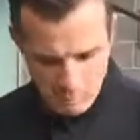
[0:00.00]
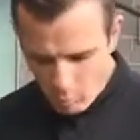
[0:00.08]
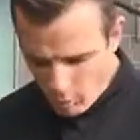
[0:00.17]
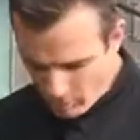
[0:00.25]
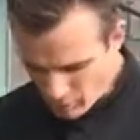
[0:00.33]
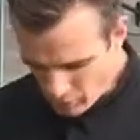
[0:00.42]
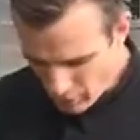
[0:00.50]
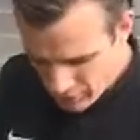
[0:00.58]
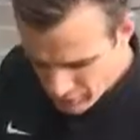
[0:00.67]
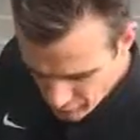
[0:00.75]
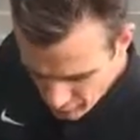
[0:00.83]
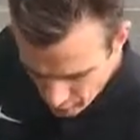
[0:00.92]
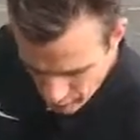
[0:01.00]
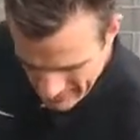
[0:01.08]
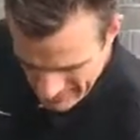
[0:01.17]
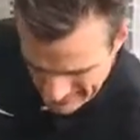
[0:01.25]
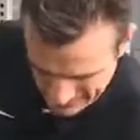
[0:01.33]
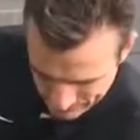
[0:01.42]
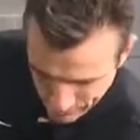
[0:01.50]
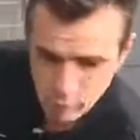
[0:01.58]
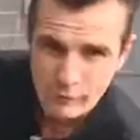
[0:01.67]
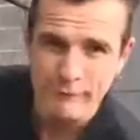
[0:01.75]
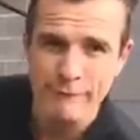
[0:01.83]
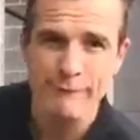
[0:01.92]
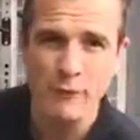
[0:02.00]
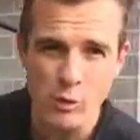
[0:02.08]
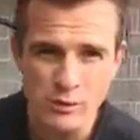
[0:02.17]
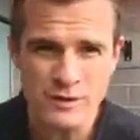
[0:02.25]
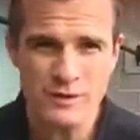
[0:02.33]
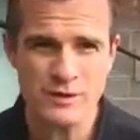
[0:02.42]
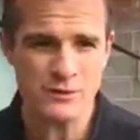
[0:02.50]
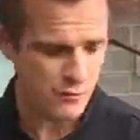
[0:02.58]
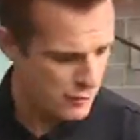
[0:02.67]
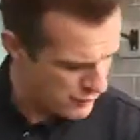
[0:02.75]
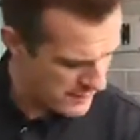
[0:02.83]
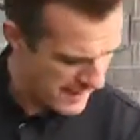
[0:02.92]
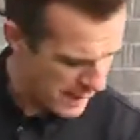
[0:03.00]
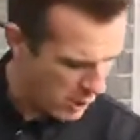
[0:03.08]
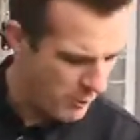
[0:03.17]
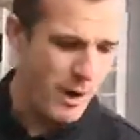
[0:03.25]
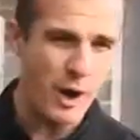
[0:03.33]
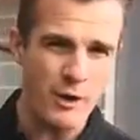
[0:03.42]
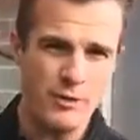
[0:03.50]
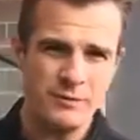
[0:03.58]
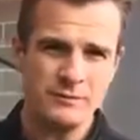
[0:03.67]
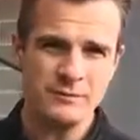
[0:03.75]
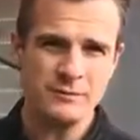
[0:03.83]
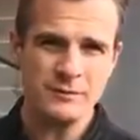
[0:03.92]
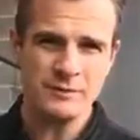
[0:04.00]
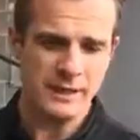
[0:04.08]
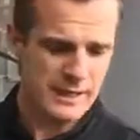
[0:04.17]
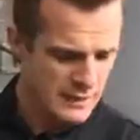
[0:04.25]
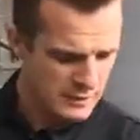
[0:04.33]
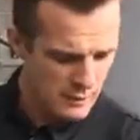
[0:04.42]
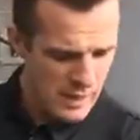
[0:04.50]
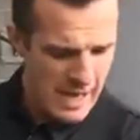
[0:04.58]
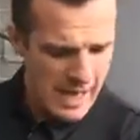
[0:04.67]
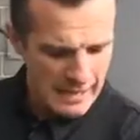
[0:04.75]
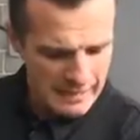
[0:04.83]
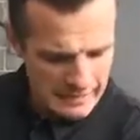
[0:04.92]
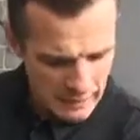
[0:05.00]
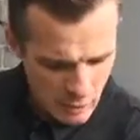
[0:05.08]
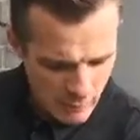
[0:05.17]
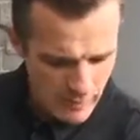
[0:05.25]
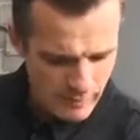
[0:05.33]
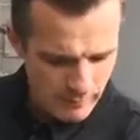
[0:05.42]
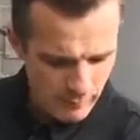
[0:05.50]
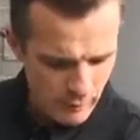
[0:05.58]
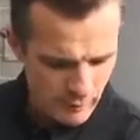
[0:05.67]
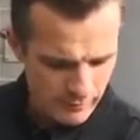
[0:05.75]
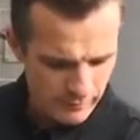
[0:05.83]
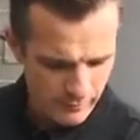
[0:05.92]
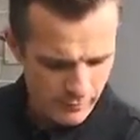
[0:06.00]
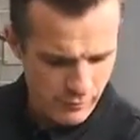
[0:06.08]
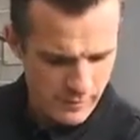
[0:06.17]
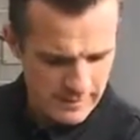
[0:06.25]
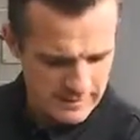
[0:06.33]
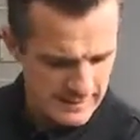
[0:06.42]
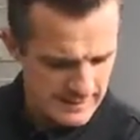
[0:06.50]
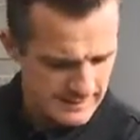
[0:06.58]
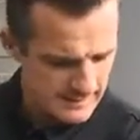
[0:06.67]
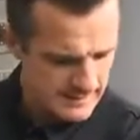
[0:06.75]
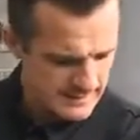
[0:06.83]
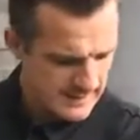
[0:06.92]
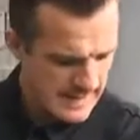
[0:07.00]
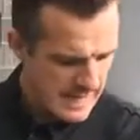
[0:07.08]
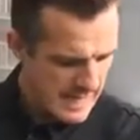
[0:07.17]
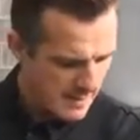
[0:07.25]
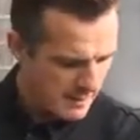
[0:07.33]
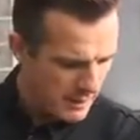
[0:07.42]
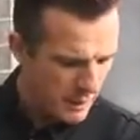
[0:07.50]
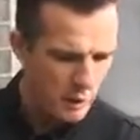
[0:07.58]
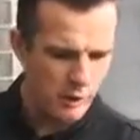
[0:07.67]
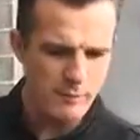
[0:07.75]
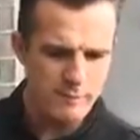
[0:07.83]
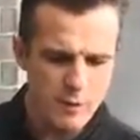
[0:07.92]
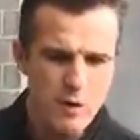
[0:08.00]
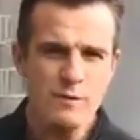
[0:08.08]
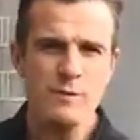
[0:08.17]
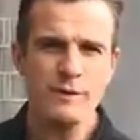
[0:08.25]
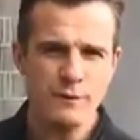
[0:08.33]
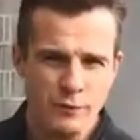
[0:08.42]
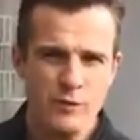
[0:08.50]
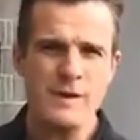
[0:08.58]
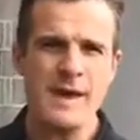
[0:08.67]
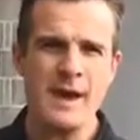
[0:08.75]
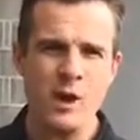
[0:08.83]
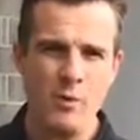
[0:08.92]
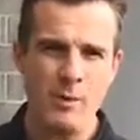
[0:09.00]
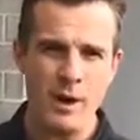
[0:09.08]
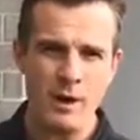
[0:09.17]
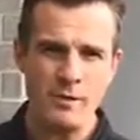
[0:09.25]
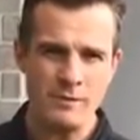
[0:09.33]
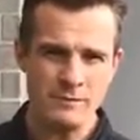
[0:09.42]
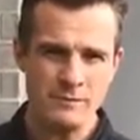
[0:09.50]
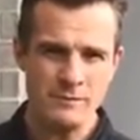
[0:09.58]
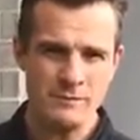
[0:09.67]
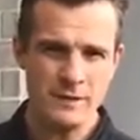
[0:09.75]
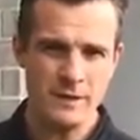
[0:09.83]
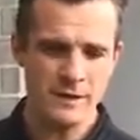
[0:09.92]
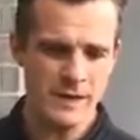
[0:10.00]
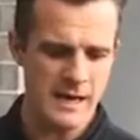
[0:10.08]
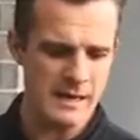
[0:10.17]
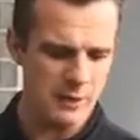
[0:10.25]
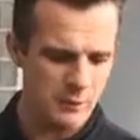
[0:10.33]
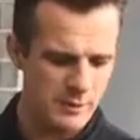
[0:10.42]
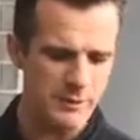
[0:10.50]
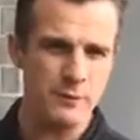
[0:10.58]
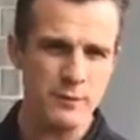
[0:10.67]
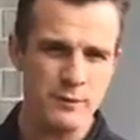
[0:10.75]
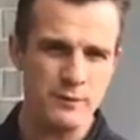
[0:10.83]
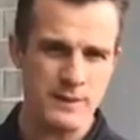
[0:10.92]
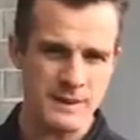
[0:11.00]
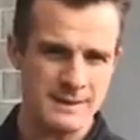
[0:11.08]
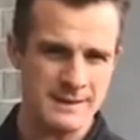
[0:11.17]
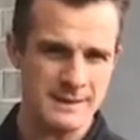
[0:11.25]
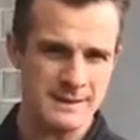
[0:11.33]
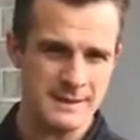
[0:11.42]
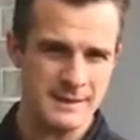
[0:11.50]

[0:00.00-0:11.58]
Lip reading: what we try and do is put force through the elbow. Okay, so a little bit of work through the extensors, but a lot of movement through the elbow, okay, and a little bit through the wrist,